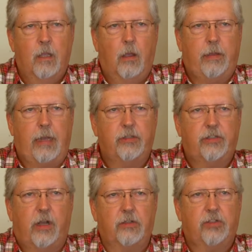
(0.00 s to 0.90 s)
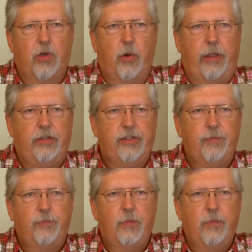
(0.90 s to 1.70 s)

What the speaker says: Okay, let's talk storage.